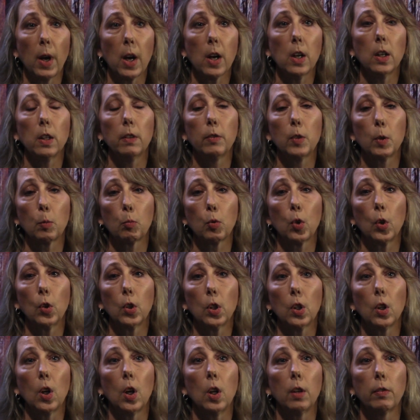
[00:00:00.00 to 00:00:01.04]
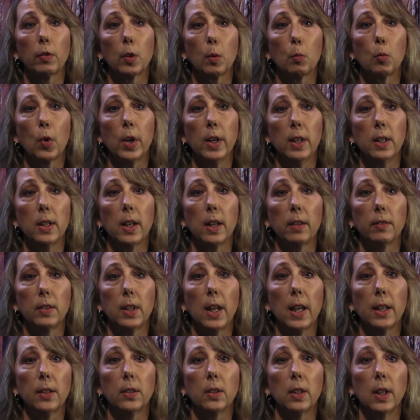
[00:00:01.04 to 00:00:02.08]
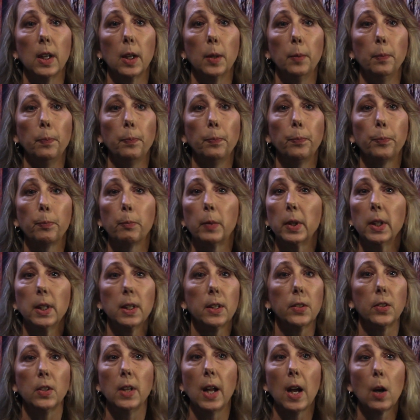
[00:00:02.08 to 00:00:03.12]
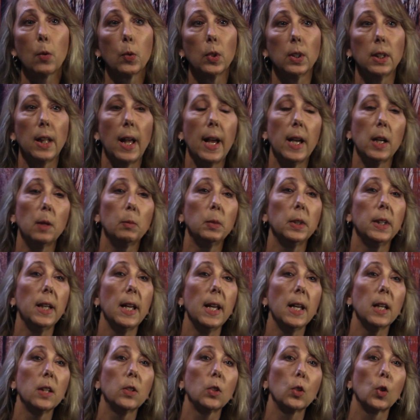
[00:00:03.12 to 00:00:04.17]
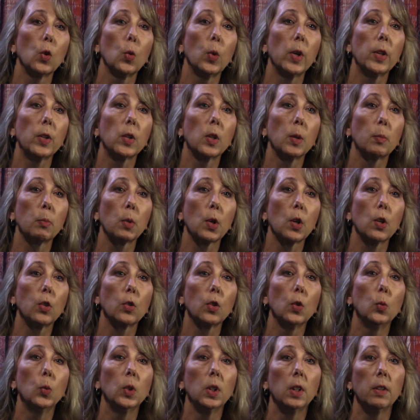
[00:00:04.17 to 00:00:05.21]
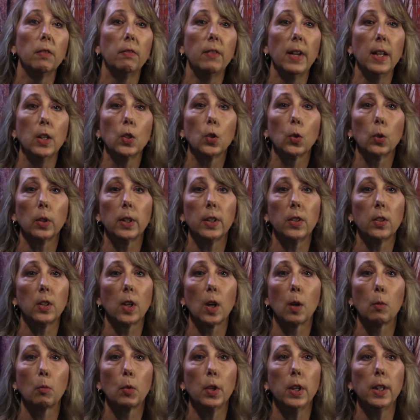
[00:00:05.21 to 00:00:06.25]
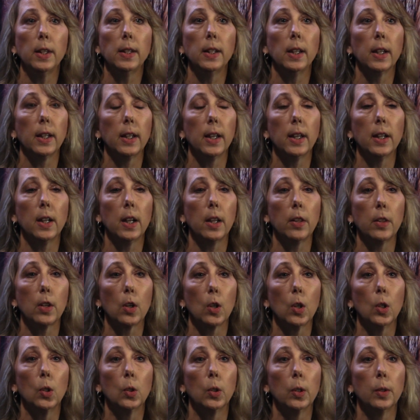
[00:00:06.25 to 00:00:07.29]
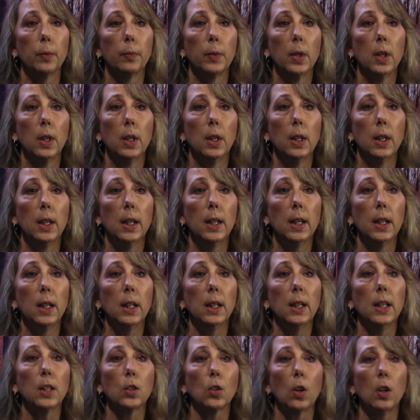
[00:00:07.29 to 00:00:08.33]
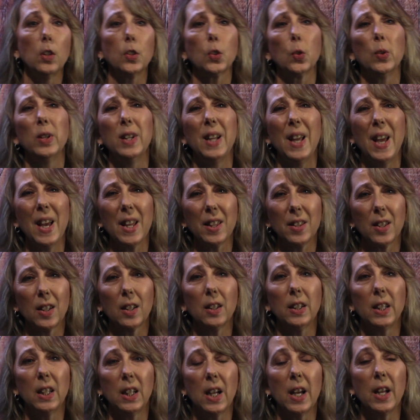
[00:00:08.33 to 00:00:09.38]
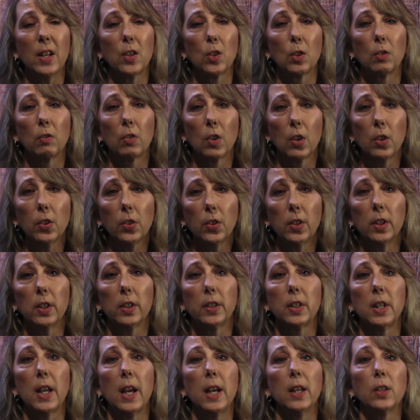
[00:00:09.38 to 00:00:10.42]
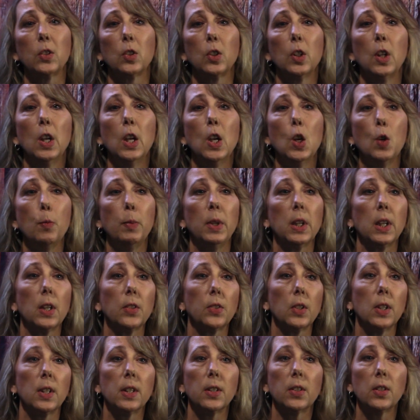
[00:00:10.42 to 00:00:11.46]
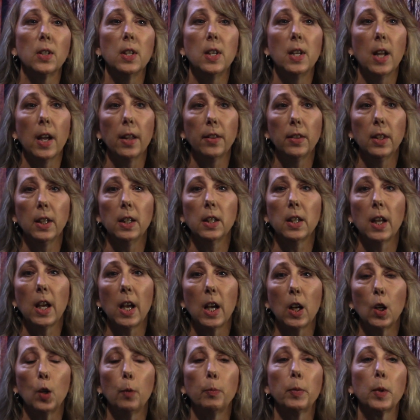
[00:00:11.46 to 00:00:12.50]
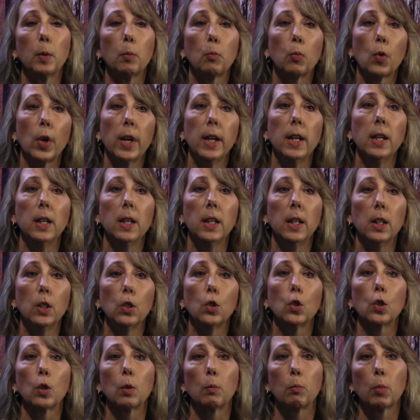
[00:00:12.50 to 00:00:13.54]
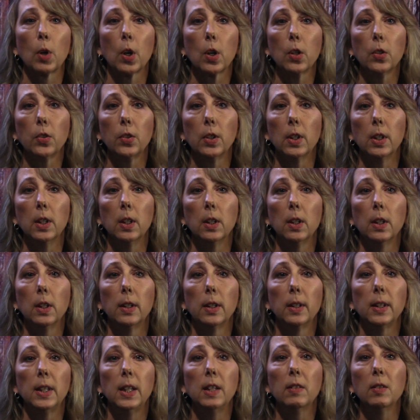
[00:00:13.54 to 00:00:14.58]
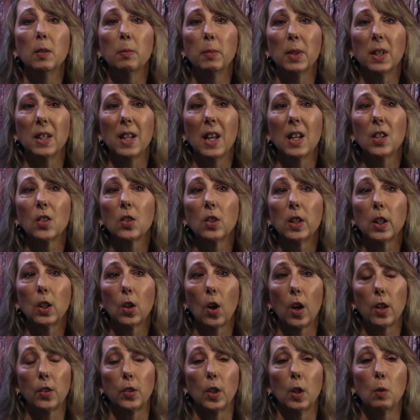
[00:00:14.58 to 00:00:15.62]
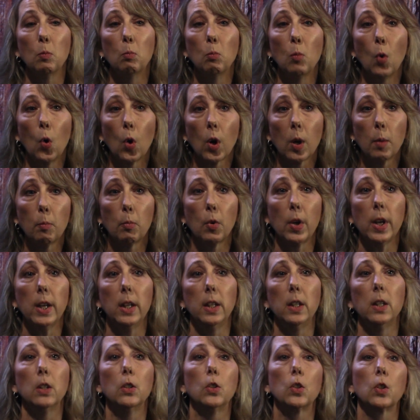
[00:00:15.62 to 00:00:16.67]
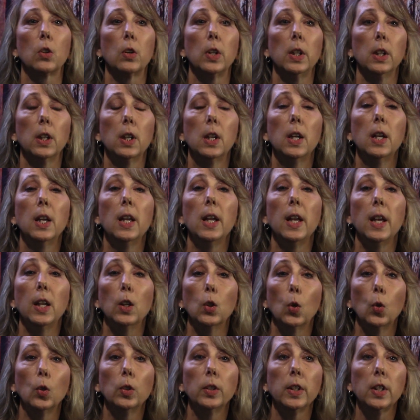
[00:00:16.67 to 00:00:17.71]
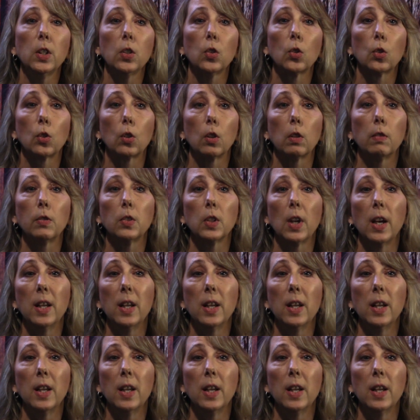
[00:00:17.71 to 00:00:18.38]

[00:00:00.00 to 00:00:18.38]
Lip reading: part of the protocol for brain death testing. But it does not reliably answer whether a person will eventually start breathing again on their own. It's also an ethically controversial test because it does nothing to help the brain-injured person, even potentially causing more brain injury, and only serves